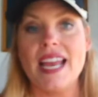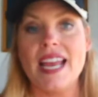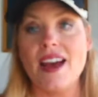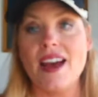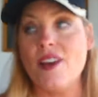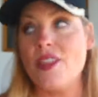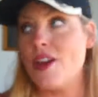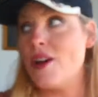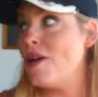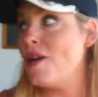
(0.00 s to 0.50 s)

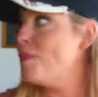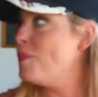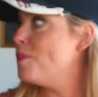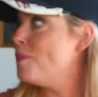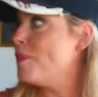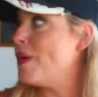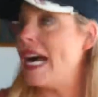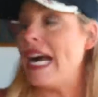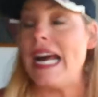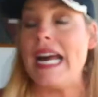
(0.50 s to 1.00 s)
Although
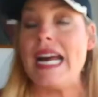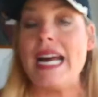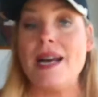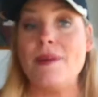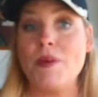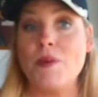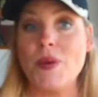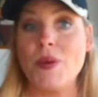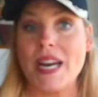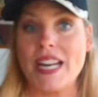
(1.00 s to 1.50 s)

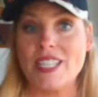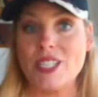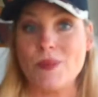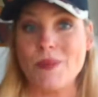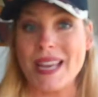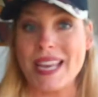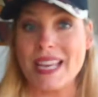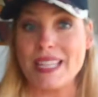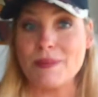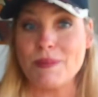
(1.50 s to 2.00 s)
when I told
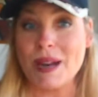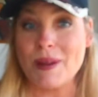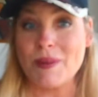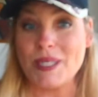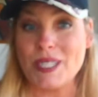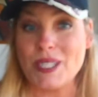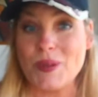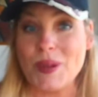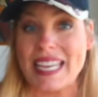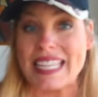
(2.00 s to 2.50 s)
my husband I
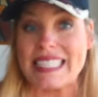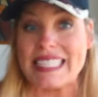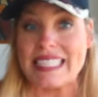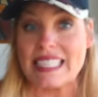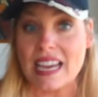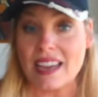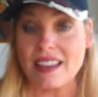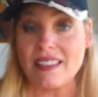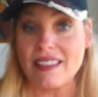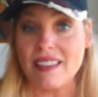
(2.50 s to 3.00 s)
was doing a
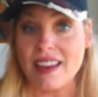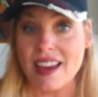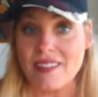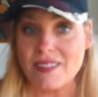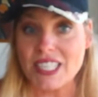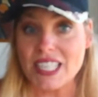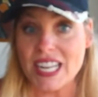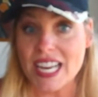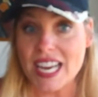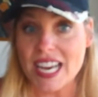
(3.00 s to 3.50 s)
second
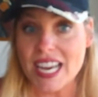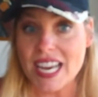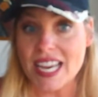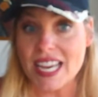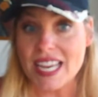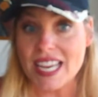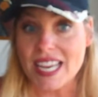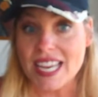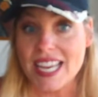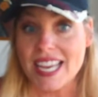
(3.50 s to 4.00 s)
live
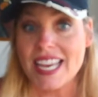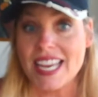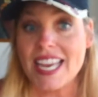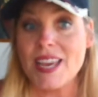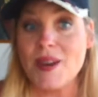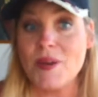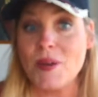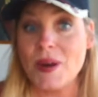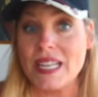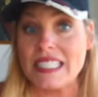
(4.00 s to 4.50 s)
today,
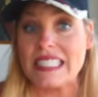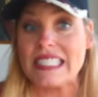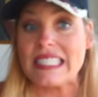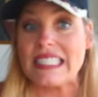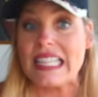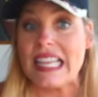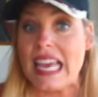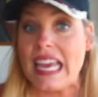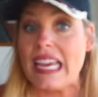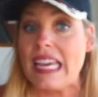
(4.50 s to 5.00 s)
he was
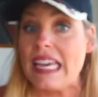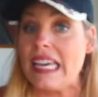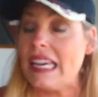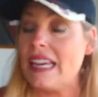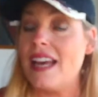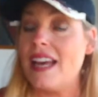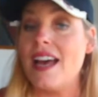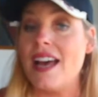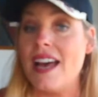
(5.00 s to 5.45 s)
like,